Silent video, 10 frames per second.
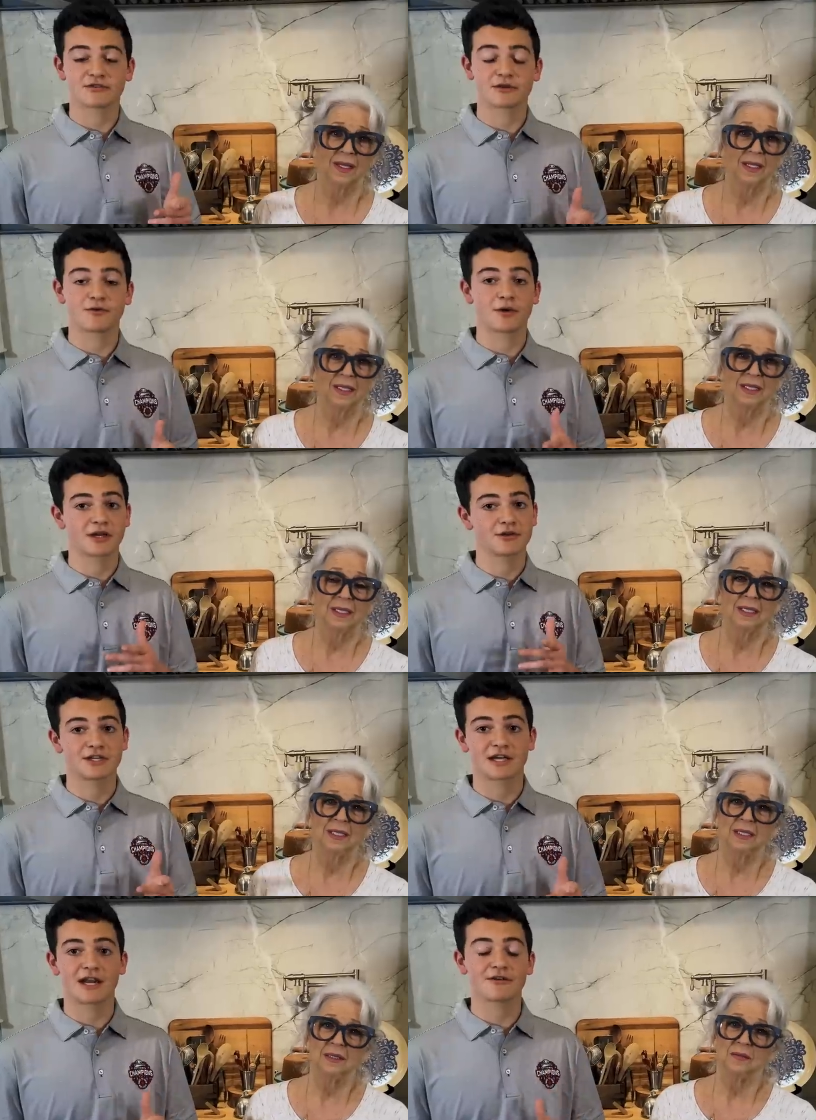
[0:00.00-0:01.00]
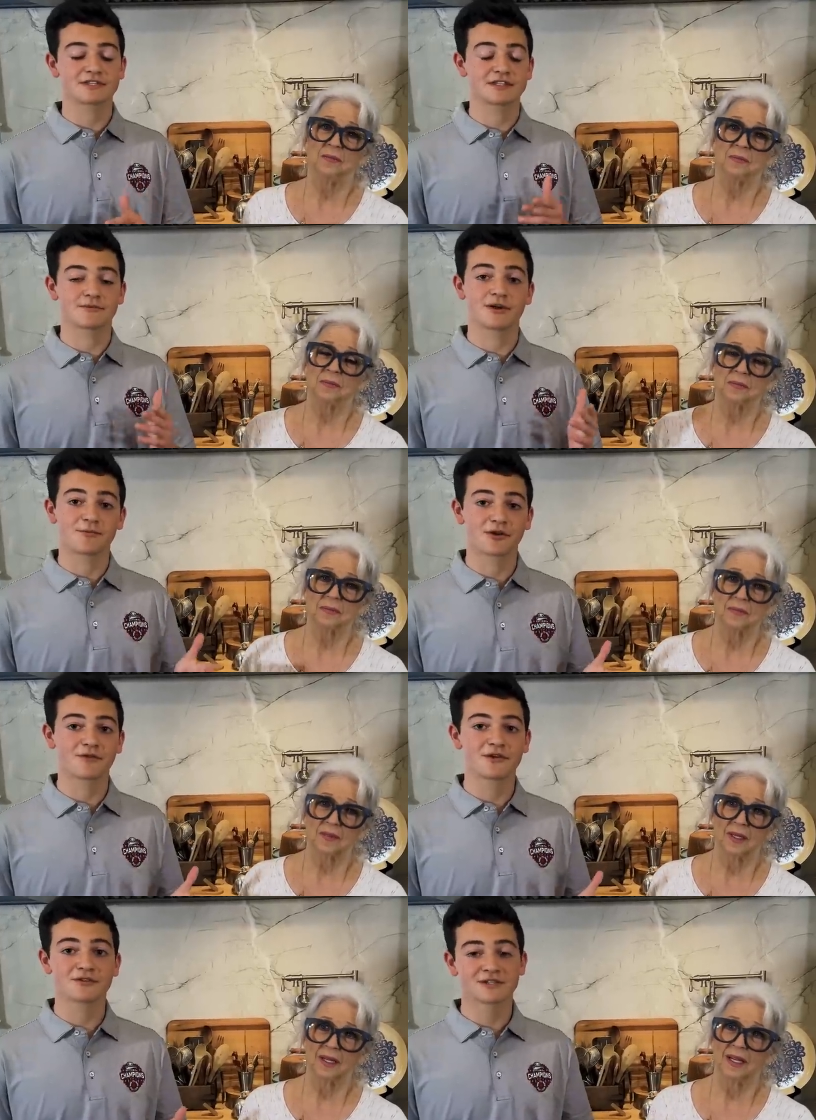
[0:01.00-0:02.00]
Speaker 1: So if you want to go check it out, see some good book
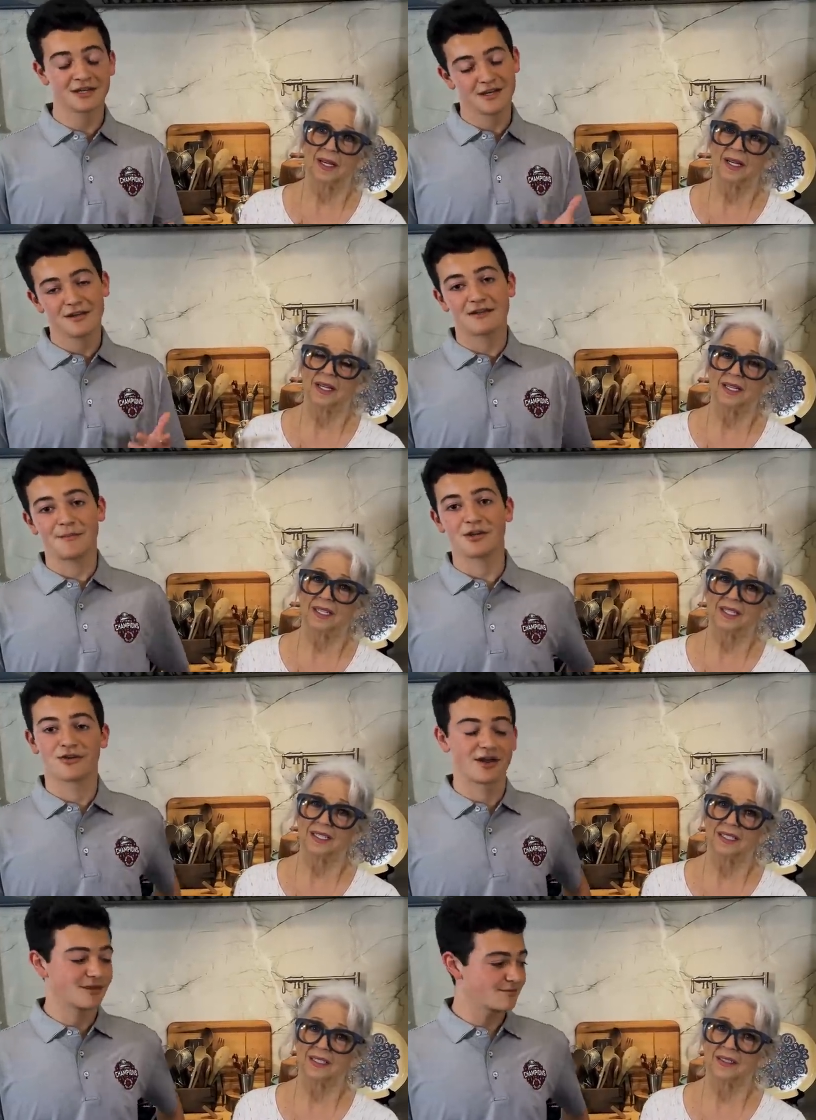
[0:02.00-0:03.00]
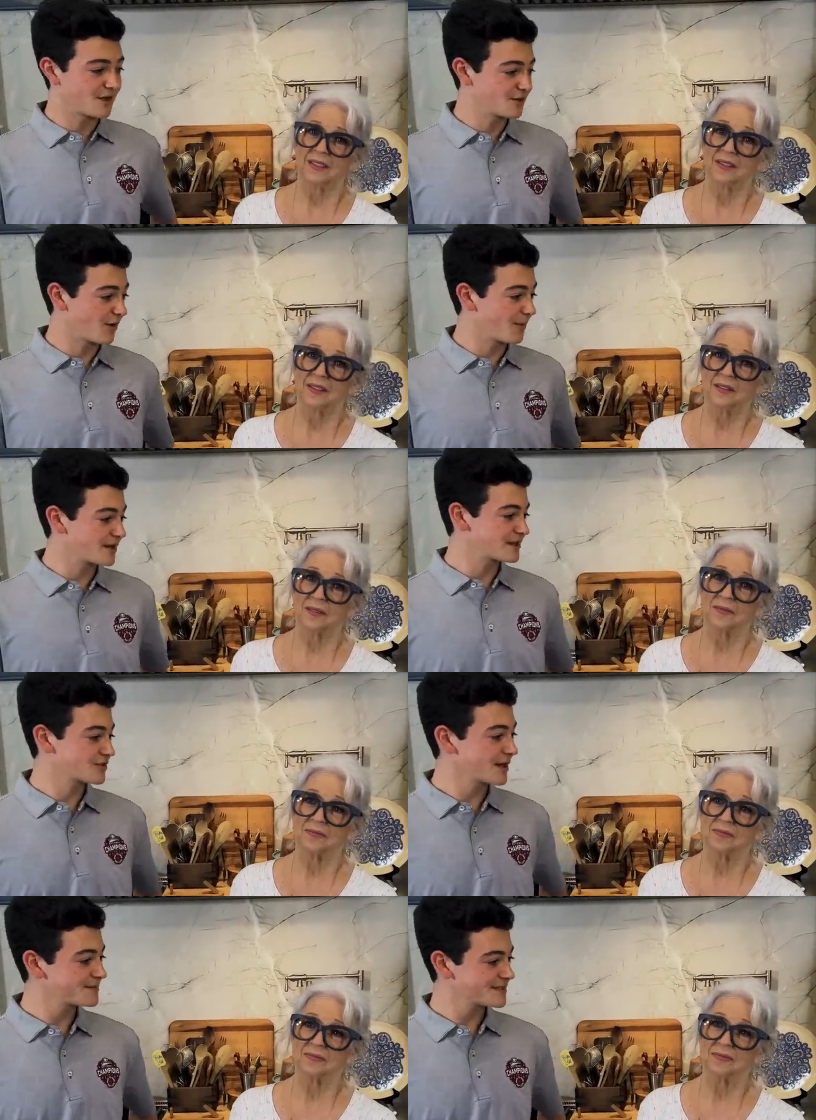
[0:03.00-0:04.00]
reviews, that'd be great. But you want to make these
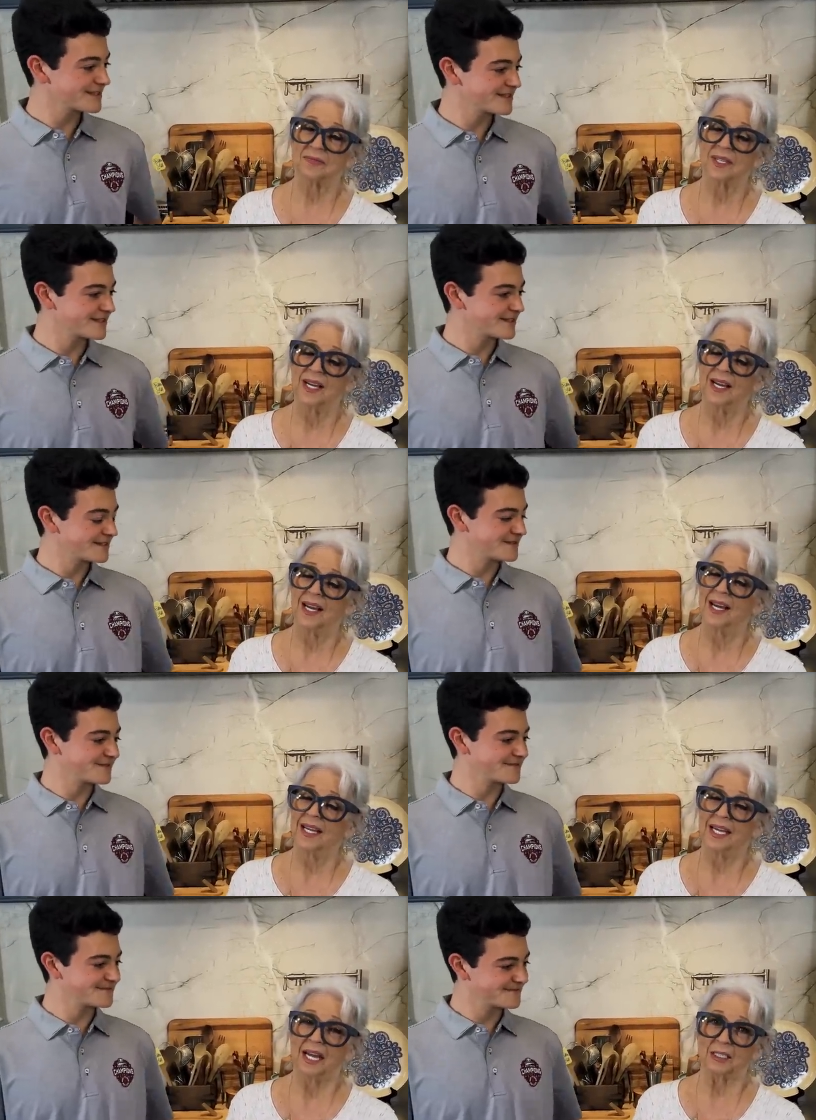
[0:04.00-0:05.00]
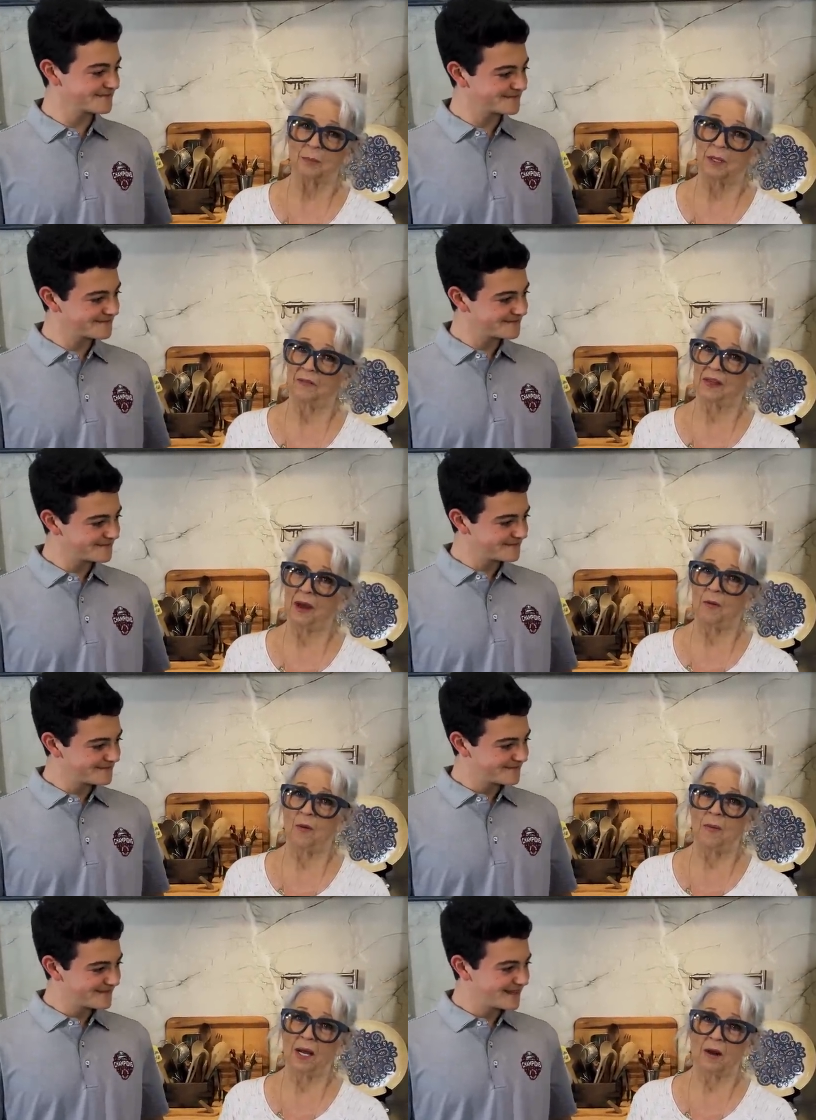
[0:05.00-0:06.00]
crepes?
Speaker 2: Yes, but if that
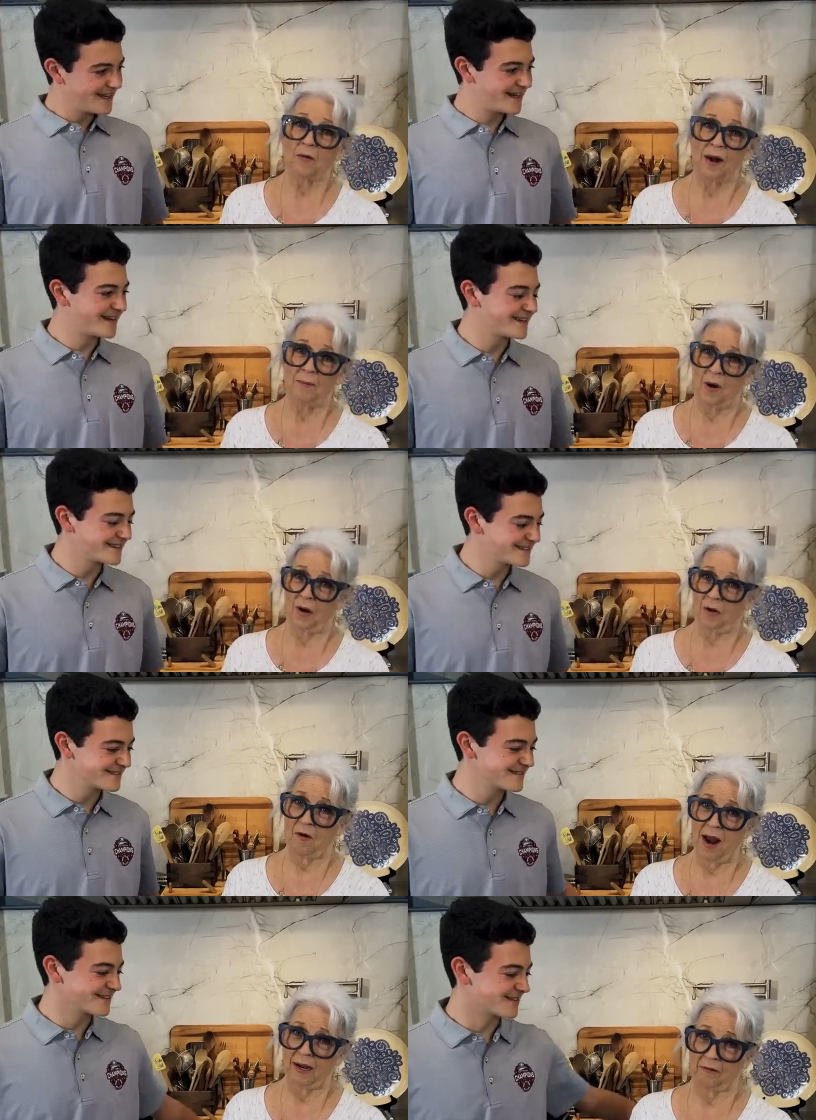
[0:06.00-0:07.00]
won't make a grandma cry,